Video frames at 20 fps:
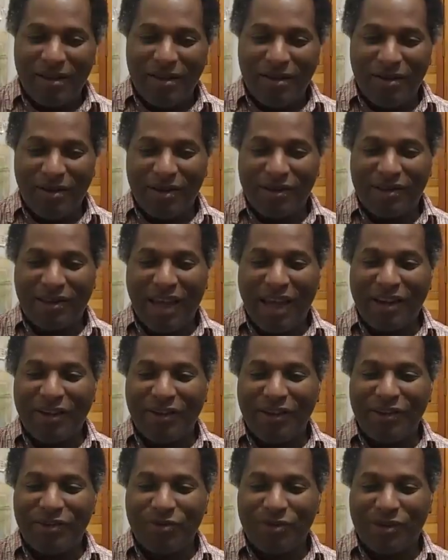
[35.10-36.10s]
You know, it's kind
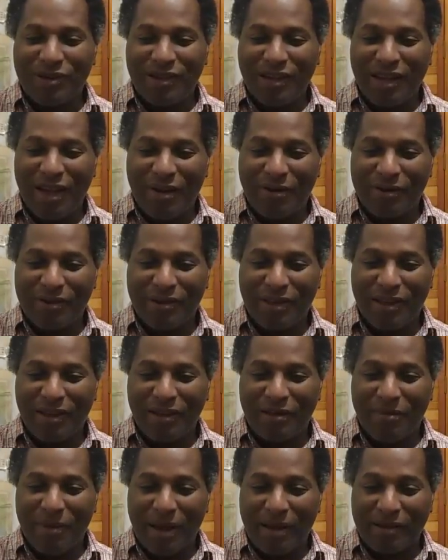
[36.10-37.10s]
of interesting. I was
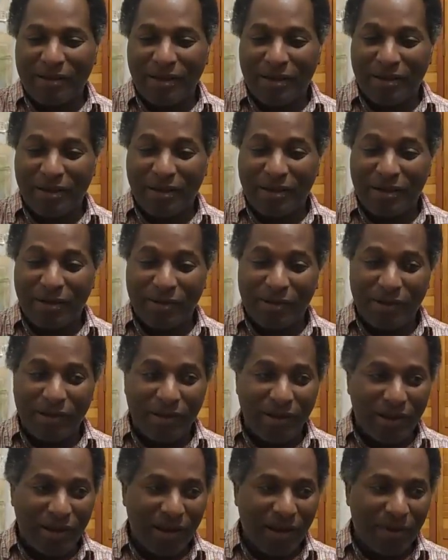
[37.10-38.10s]
thinking about something because I was
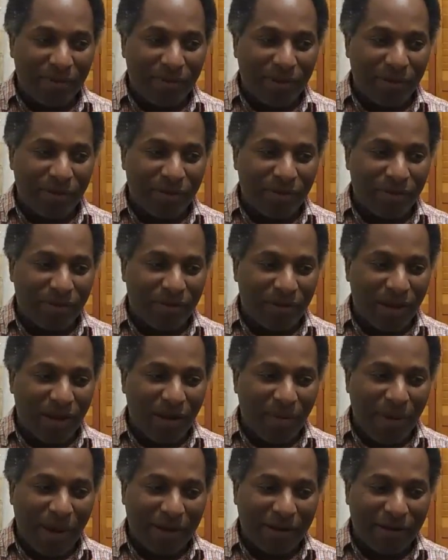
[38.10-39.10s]
looking up this
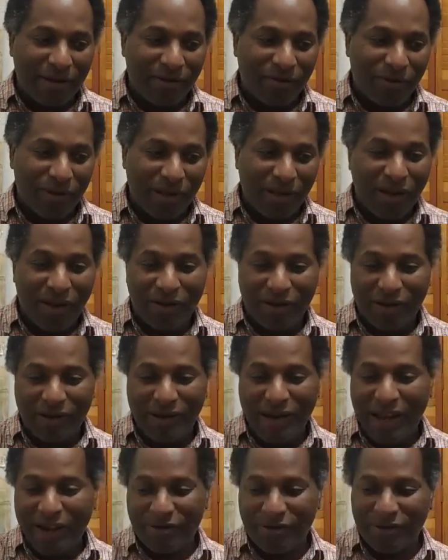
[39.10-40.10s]
thing about the, what they call the
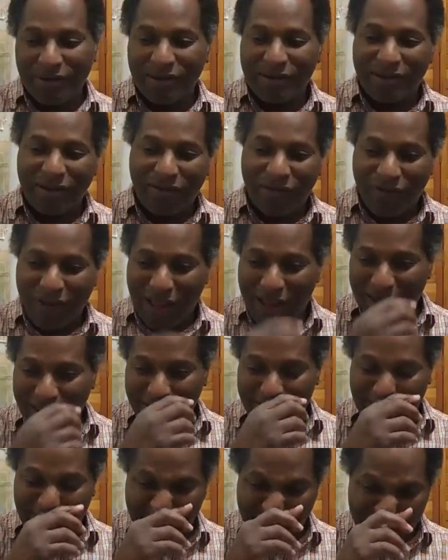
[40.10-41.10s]
naturalistic
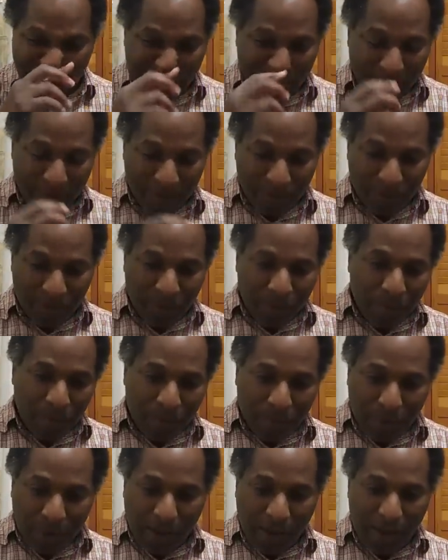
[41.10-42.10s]
fallacy.
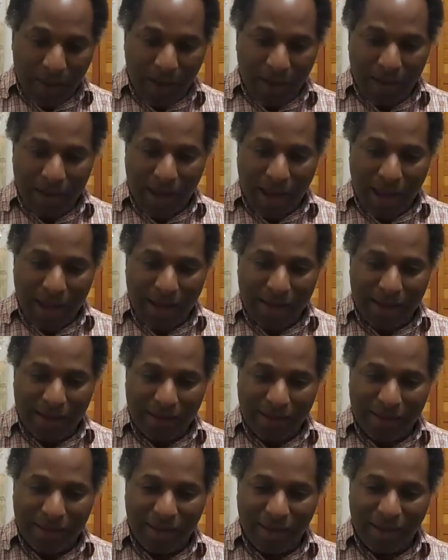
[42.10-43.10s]
And I
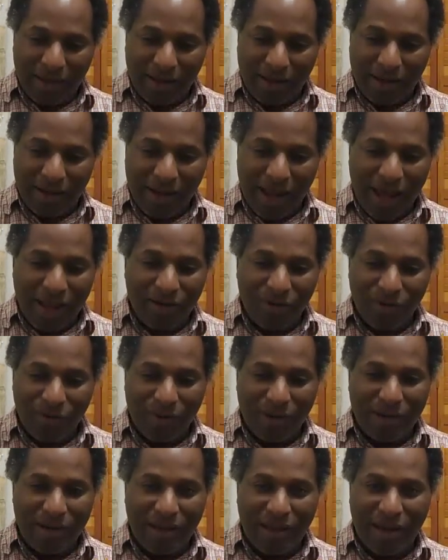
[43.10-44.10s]
get to thinking that I don't
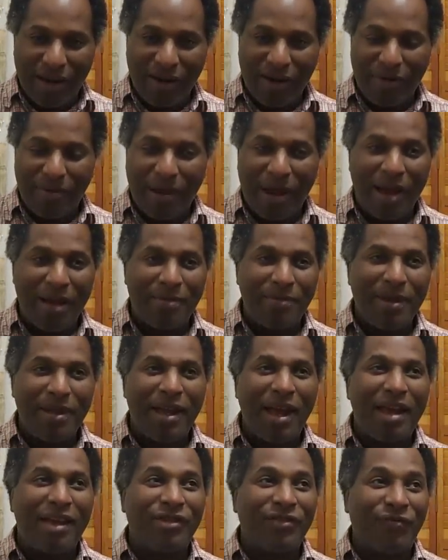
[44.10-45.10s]
really care about it. I
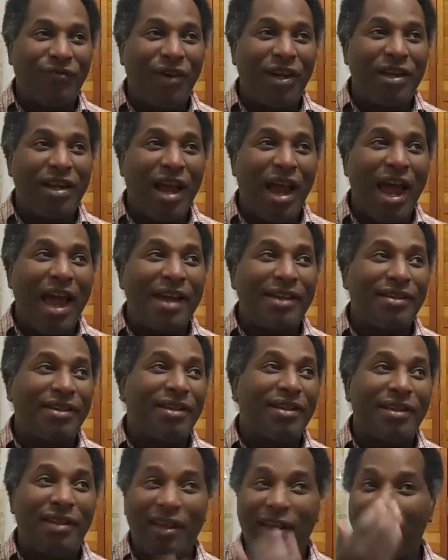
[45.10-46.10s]
mean, it's funny. I
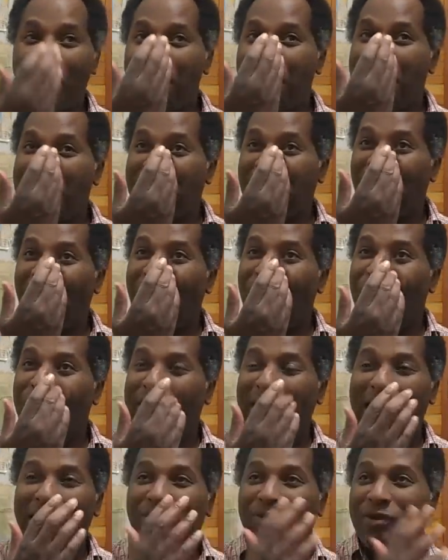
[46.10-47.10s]
actually think I'm better off
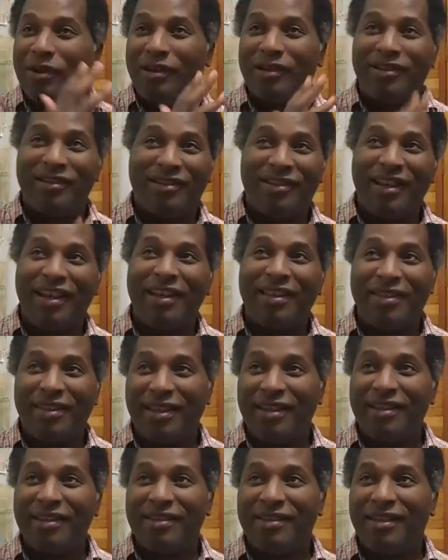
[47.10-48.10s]
when I don't understand
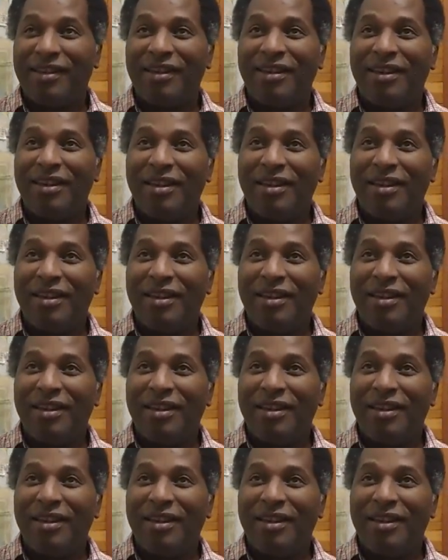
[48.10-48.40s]
things.